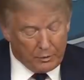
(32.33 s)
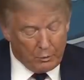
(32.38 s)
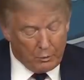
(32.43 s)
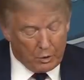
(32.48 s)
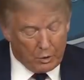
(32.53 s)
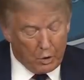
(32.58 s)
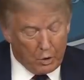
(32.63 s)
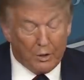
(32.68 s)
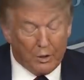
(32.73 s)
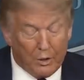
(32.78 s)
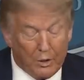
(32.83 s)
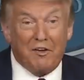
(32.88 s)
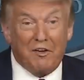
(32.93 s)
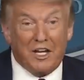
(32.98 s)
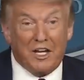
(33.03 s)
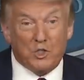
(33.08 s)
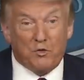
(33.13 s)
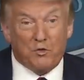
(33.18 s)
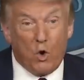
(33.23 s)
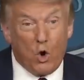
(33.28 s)
We'll call it
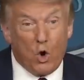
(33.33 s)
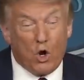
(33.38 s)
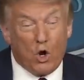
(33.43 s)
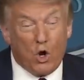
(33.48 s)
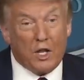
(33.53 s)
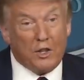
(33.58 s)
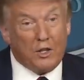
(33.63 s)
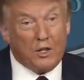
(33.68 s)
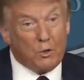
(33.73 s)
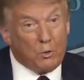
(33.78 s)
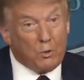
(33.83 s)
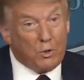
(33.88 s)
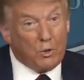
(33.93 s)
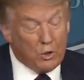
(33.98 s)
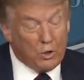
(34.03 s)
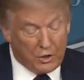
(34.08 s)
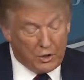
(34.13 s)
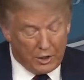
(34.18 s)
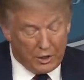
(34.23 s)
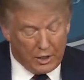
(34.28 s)
phase four. I think we're
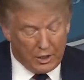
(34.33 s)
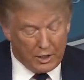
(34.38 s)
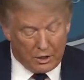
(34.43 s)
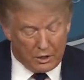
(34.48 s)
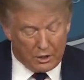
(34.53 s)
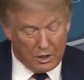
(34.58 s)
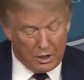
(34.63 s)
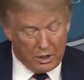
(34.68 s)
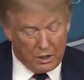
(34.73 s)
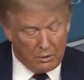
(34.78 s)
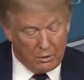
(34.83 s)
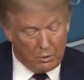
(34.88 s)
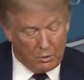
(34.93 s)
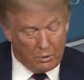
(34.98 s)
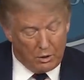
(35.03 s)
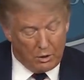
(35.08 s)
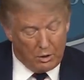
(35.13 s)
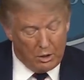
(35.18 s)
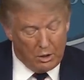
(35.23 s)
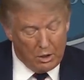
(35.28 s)
going to get it done.
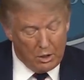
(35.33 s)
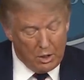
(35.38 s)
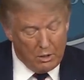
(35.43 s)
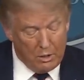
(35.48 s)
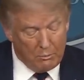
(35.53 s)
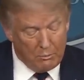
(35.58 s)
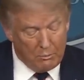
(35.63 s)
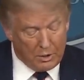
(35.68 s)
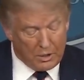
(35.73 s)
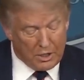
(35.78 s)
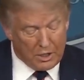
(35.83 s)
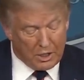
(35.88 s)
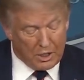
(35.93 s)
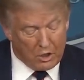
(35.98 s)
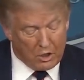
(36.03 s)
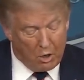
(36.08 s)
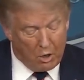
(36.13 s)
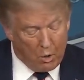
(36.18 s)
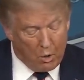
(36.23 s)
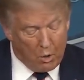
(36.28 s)
We'll
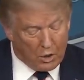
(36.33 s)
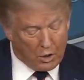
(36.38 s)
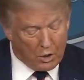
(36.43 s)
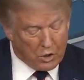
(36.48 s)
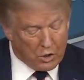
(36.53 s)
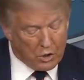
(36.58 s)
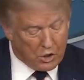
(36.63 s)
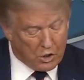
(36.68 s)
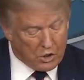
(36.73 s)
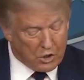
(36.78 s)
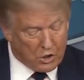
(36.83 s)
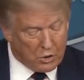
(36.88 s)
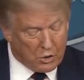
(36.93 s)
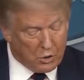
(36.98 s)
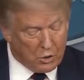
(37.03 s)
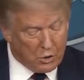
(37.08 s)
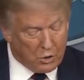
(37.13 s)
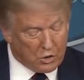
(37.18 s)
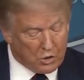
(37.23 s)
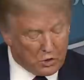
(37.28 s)
protect our workers, our
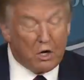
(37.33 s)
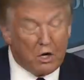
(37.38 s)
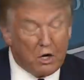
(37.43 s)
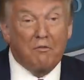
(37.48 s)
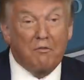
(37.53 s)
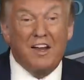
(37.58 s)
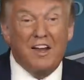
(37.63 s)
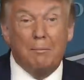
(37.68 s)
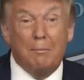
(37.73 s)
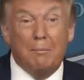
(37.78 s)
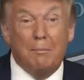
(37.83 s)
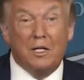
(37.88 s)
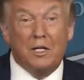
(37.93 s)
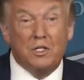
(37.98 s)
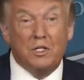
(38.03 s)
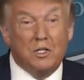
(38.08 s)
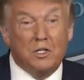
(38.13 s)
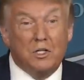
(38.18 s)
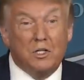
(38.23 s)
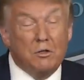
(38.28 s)
schools, and our
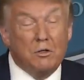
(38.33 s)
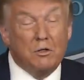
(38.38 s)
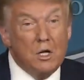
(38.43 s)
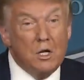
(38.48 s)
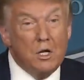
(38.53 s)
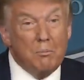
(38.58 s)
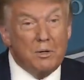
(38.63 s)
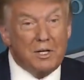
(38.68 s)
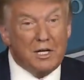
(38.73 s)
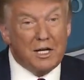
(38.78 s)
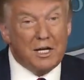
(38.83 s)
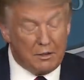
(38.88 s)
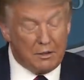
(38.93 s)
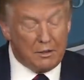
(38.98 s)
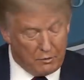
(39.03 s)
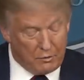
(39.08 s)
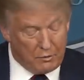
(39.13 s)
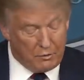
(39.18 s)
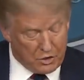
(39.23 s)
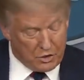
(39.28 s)
families, and protect
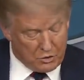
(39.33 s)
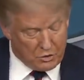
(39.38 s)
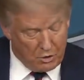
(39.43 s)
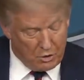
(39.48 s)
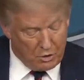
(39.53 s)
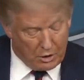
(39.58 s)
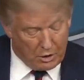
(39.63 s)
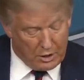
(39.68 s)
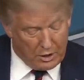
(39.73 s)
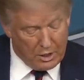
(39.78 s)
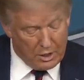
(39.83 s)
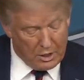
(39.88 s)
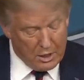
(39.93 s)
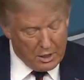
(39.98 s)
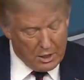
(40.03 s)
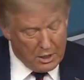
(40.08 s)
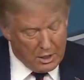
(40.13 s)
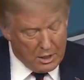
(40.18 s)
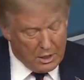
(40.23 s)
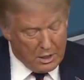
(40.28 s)
them very strongly.
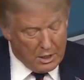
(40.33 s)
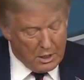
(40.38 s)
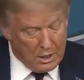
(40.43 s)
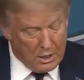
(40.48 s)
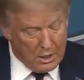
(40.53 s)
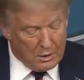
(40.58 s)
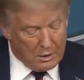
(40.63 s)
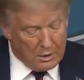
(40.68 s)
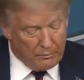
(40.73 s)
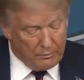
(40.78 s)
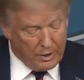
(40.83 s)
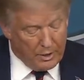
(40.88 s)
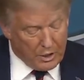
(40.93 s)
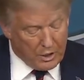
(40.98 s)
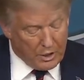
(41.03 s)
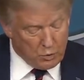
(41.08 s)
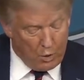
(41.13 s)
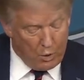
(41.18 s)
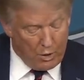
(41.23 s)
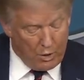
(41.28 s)

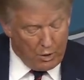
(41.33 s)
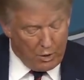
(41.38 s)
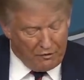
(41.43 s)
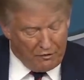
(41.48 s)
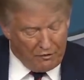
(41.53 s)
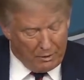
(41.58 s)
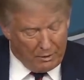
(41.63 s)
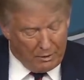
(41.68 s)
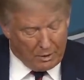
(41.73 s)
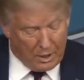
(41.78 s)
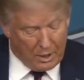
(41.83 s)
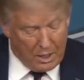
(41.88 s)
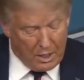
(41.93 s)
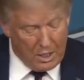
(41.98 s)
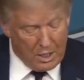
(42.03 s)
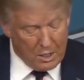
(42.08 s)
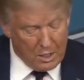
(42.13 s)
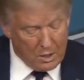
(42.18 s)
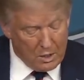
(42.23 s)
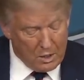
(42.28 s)
As one
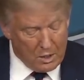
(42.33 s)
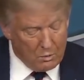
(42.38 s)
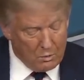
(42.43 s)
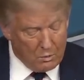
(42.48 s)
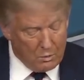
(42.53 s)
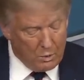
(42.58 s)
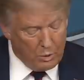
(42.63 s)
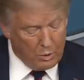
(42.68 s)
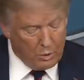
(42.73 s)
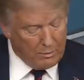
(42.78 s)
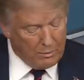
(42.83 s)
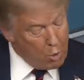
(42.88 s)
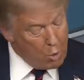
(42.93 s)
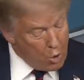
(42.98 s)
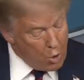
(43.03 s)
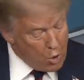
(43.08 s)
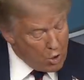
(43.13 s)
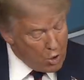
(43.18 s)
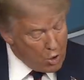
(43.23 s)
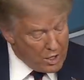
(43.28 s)
family, we
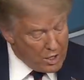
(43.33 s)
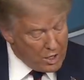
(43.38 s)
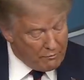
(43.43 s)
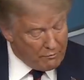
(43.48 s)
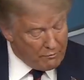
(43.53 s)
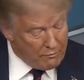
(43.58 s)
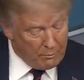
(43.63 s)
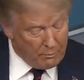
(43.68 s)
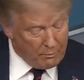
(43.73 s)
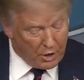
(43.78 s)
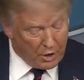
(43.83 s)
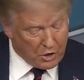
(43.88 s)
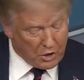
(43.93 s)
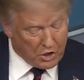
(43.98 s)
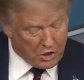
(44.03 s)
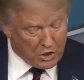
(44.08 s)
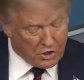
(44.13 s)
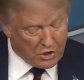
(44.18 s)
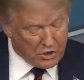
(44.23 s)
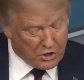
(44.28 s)
mourn every
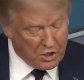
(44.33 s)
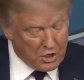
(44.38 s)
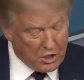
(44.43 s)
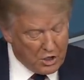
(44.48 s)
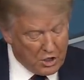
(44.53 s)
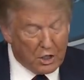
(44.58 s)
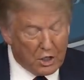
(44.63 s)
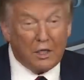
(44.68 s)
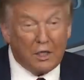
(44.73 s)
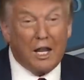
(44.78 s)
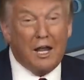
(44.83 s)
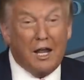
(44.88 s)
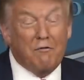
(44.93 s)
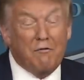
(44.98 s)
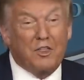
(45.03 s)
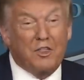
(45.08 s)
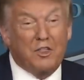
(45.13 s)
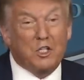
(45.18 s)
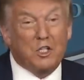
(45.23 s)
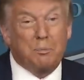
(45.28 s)
precious
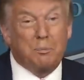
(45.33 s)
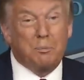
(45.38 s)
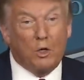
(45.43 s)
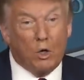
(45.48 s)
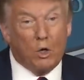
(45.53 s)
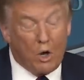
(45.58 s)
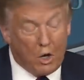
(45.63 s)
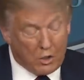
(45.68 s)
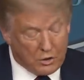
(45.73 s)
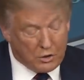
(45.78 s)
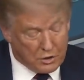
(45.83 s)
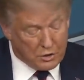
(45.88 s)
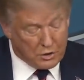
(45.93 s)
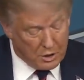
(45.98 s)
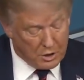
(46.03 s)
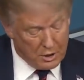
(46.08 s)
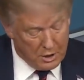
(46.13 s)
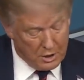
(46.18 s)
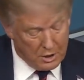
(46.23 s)
life that's been lost.